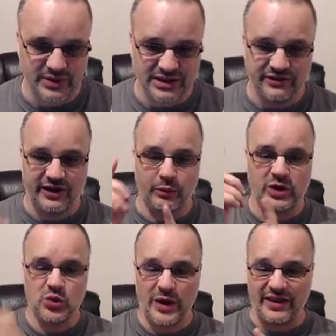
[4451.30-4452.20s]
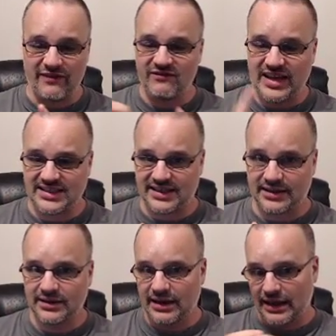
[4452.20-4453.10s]
I need to find which way they're
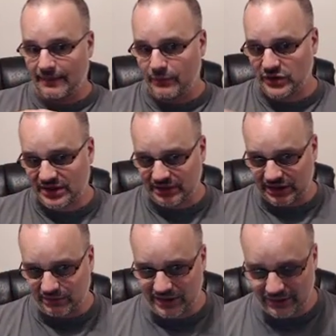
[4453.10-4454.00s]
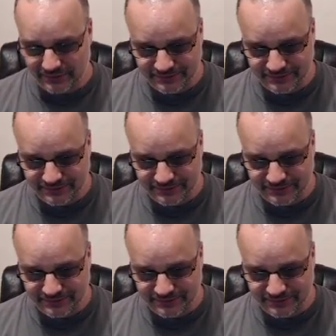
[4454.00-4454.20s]
facing and put something in the middle